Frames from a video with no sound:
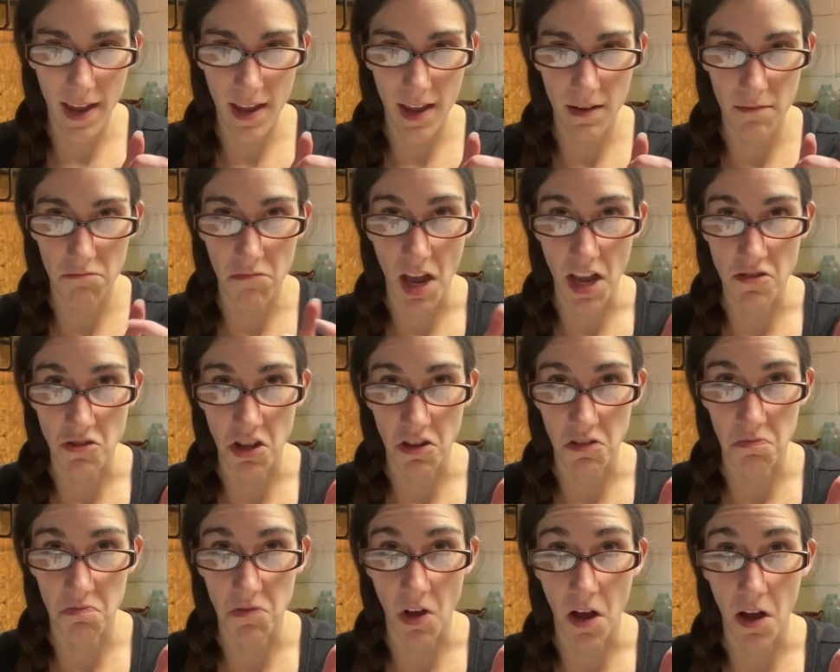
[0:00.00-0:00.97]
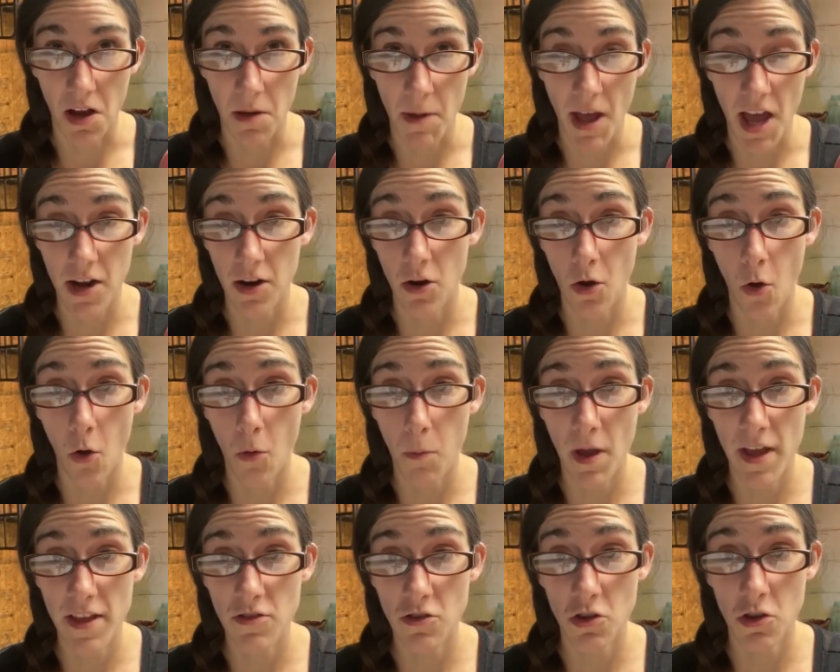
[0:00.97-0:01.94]
and not just talk about it a whole
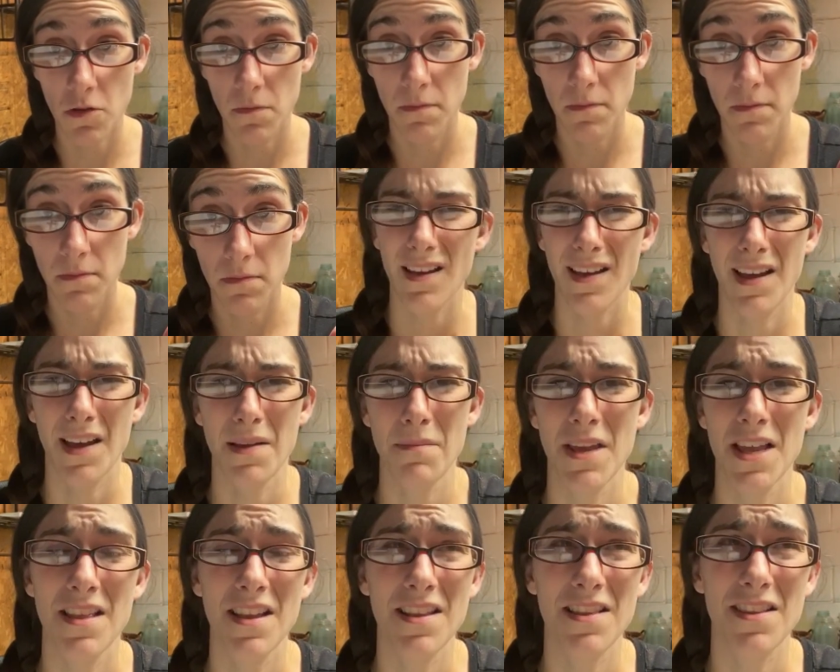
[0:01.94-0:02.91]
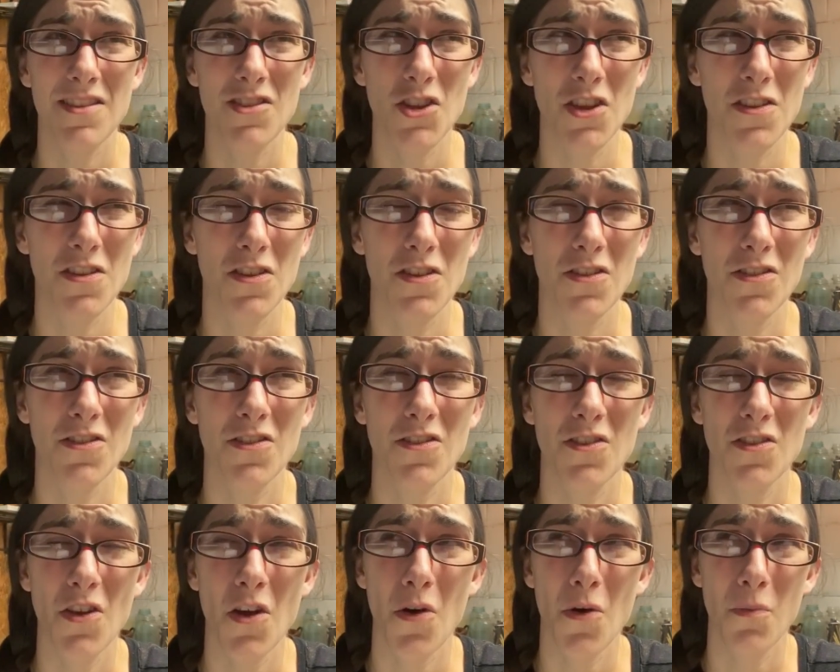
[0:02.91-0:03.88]
bunch? I mean, that's just
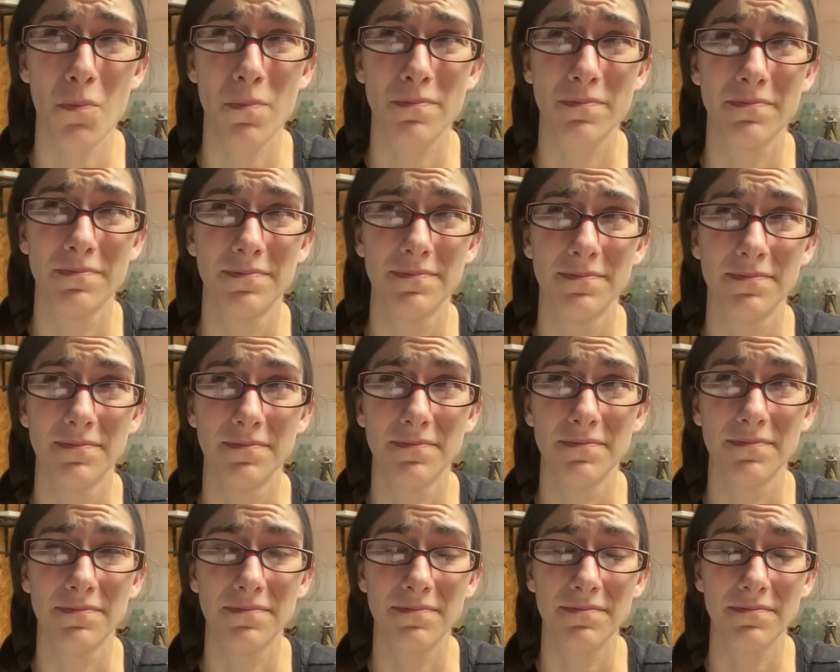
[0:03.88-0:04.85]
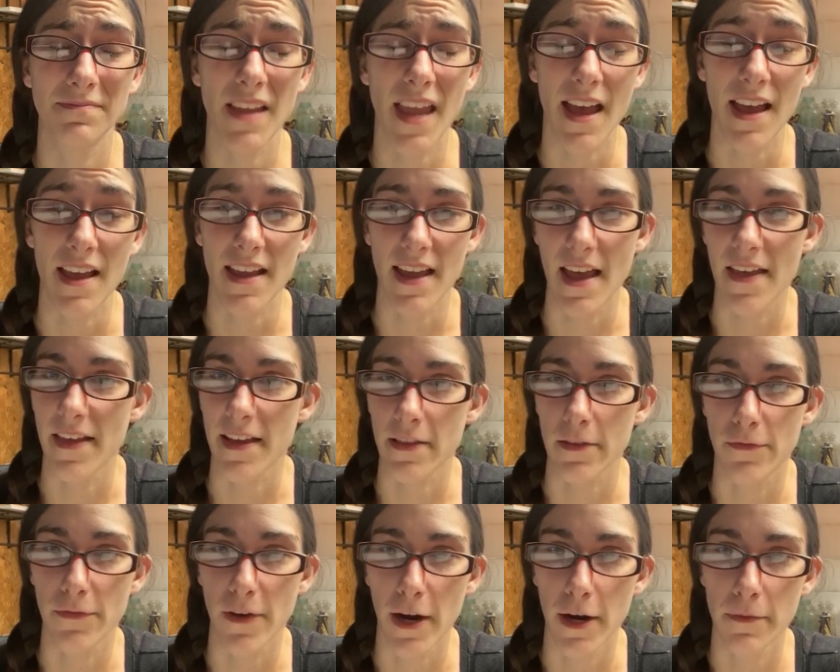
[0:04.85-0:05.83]
so... Yeah, yeah,
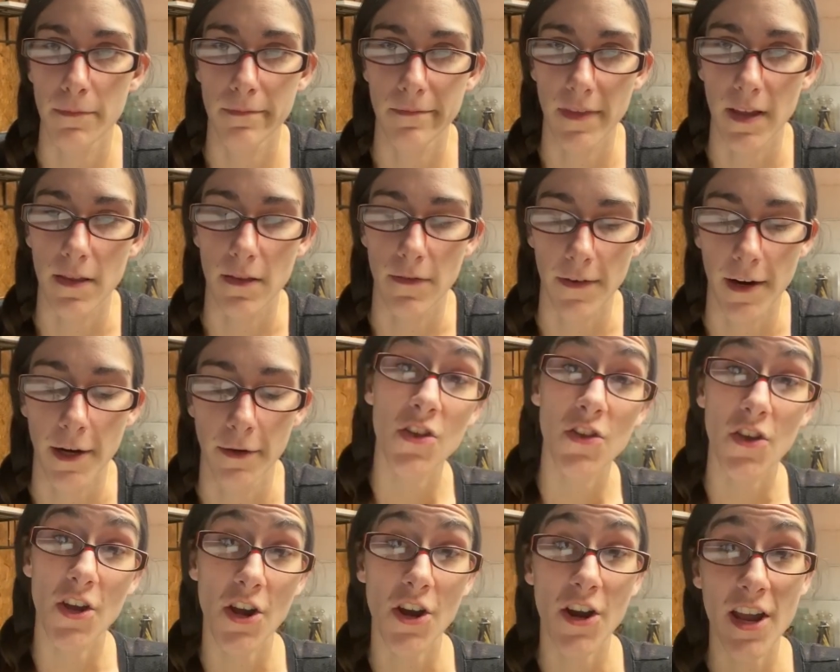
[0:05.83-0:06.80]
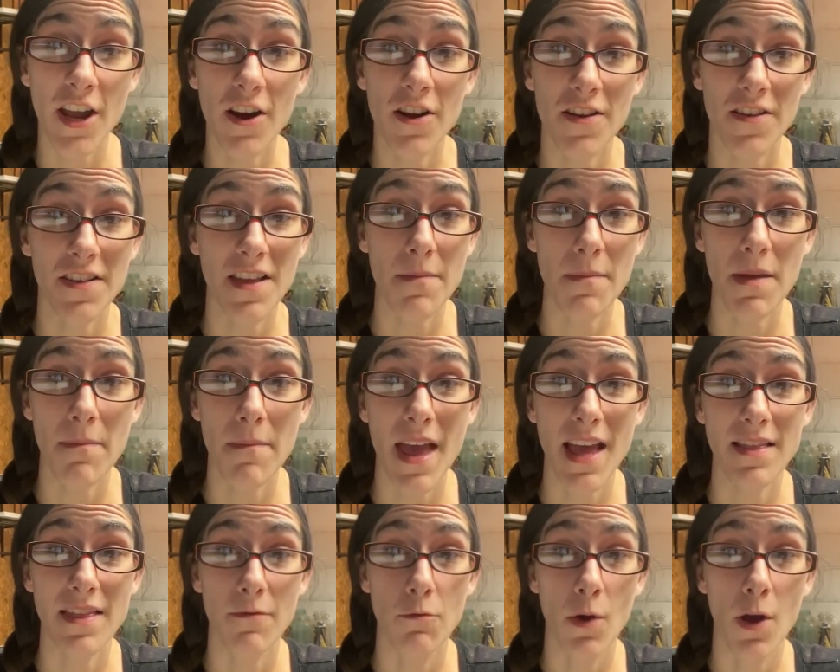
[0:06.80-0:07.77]
that's fair, that's fair. So you're here to see me
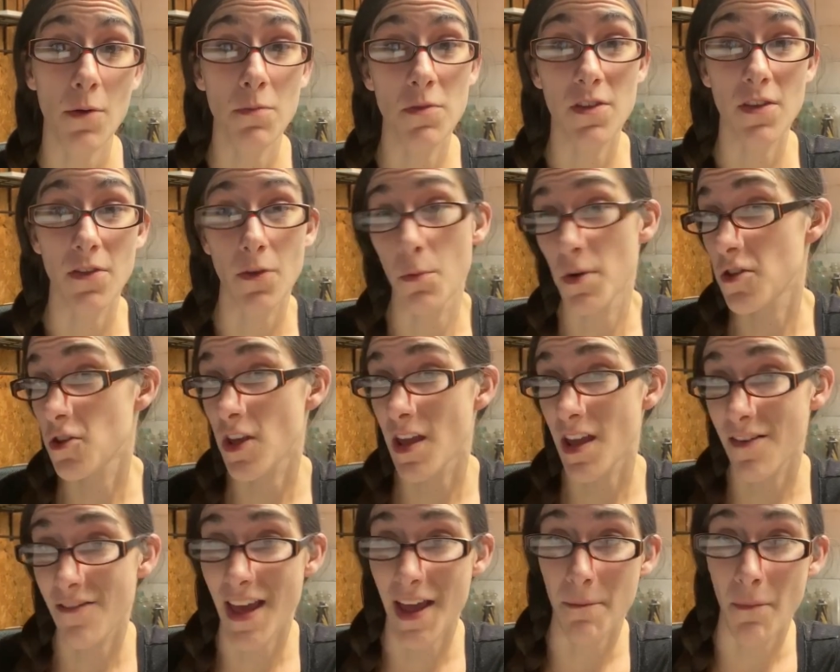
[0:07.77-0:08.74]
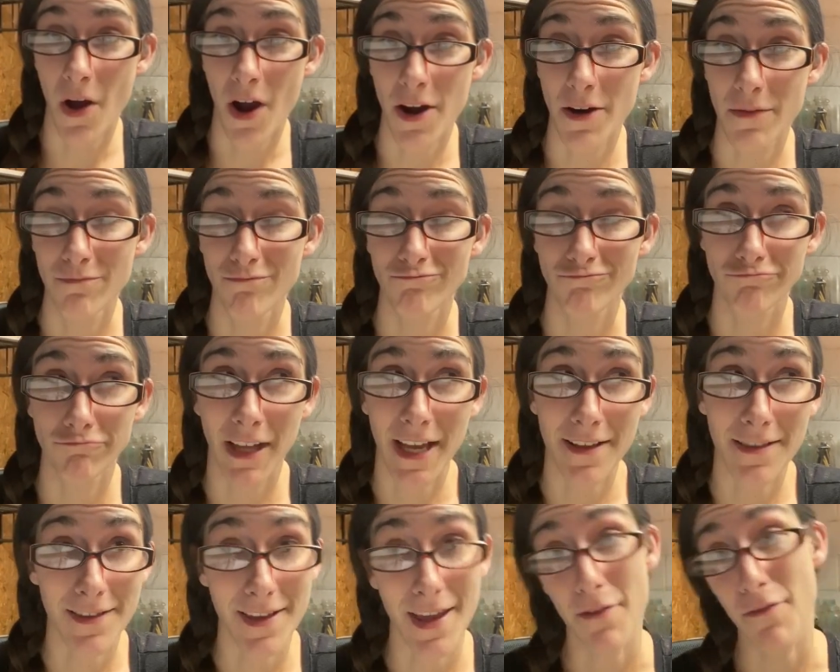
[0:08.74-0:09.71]
make the robes to the Witch King of Angmar
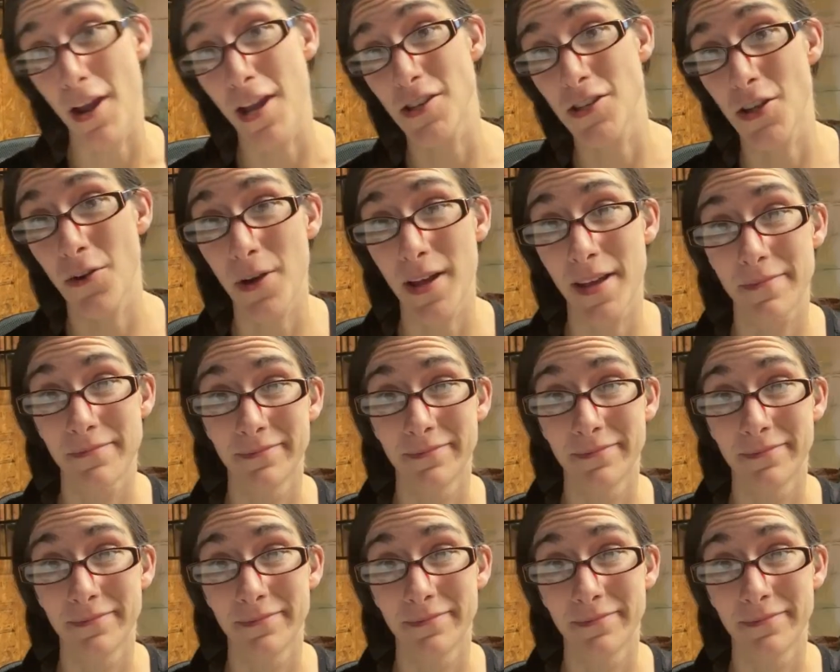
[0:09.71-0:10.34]
let's get right to it.